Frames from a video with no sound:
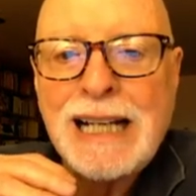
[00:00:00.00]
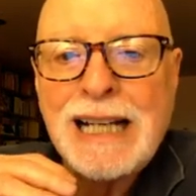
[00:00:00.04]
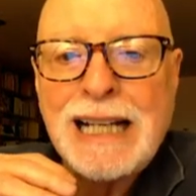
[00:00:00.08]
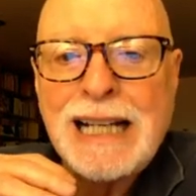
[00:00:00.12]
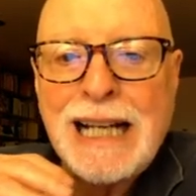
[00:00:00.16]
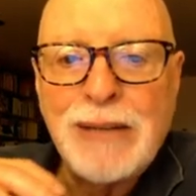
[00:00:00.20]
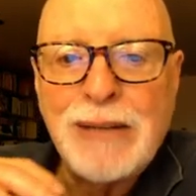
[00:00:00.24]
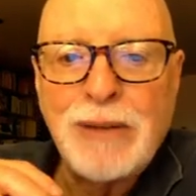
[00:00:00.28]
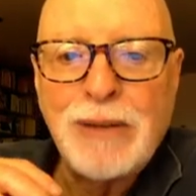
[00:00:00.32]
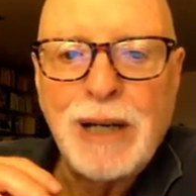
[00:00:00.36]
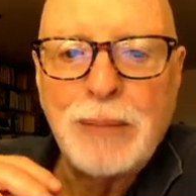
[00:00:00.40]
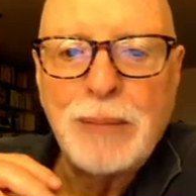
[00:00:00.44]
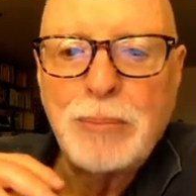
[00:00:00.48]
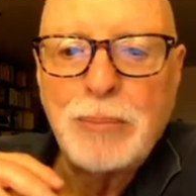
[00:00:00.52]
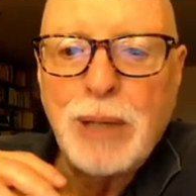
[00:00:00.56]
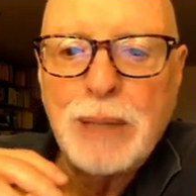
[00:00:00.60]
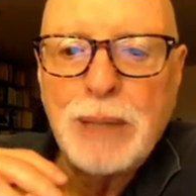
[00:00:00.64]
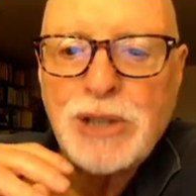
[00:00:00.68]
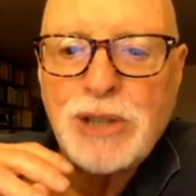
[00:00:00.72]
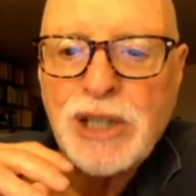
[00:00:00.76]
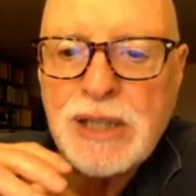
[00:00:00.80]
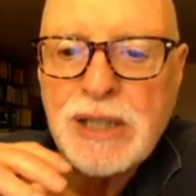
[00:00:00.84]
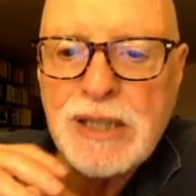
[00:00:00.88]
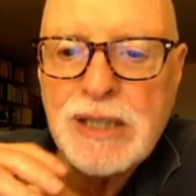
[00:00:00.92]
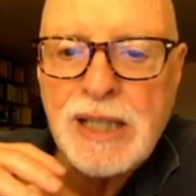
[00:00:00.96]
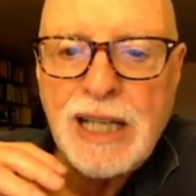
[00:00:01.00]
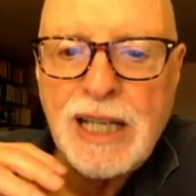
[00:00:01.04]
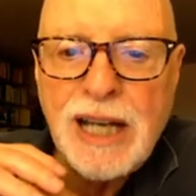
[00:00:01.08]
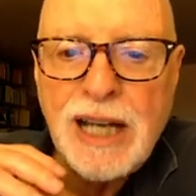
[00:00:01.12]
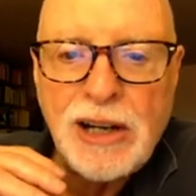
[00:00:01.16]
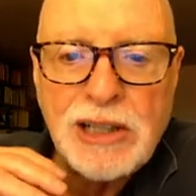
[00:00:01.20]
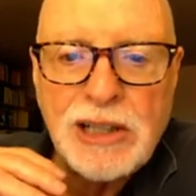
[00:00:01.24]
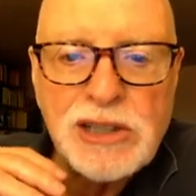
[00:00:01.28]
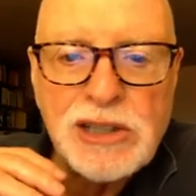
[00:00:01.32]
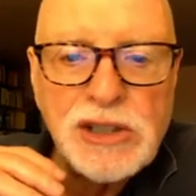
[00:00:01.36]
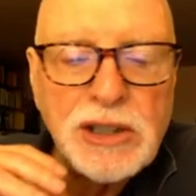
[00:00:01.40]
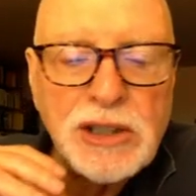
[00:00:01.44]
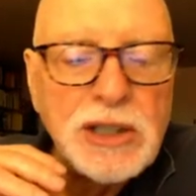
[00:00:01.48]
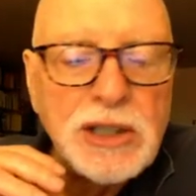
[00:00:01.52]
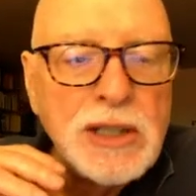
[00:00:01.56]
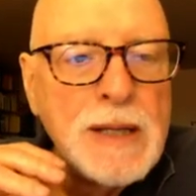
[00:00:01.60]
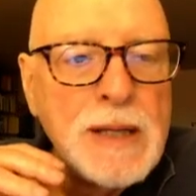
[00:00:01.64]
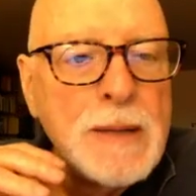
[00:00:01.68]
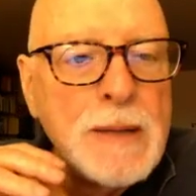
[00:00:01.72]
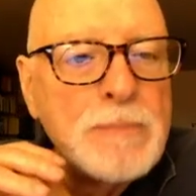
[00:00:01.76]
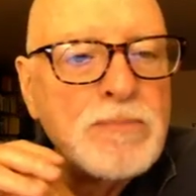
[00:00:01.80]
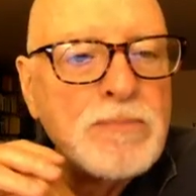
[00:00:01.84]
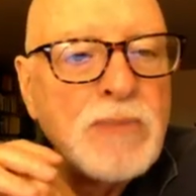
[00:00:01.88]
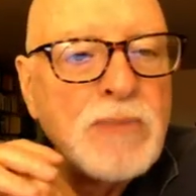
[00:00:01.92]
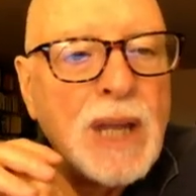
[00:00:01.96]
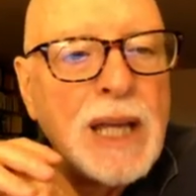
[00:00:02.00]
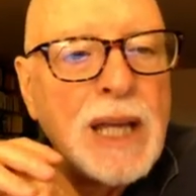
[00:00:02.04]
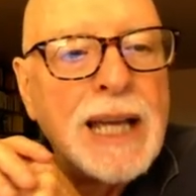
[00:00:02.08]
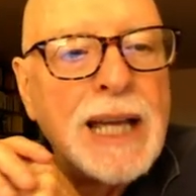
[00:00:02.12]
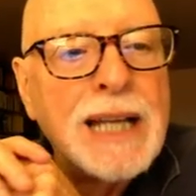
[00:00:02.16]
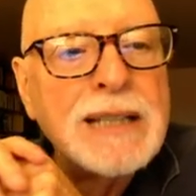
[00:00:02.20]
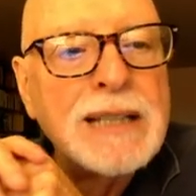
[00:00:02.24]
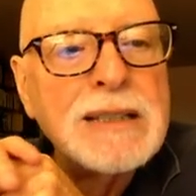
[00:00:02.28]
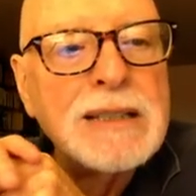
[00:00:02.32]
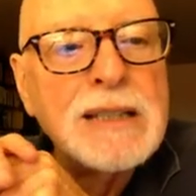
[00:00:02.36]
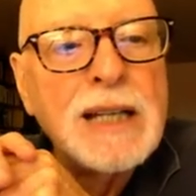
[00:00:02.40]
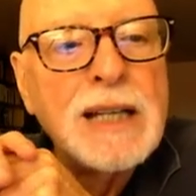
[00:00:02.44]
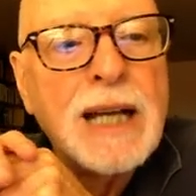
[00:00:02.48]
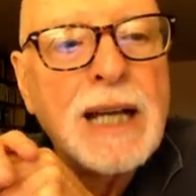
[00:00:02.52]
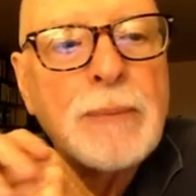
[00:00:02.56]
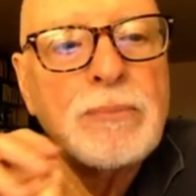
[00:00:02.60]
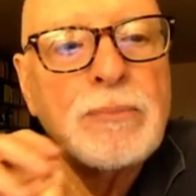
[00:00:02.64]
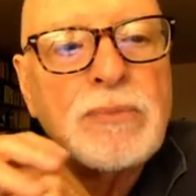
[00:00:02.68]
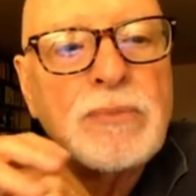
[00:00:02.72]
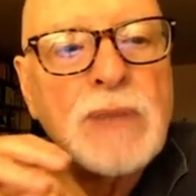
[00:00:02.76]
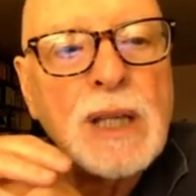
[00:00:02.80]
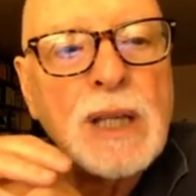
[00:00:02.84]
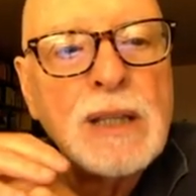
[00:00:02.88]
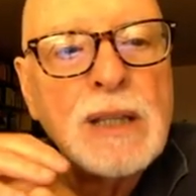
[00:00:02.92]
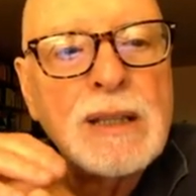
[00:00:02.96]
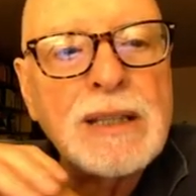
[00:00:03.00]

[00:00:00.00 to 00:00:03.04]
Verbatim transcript: kind of a bumptious character, and um,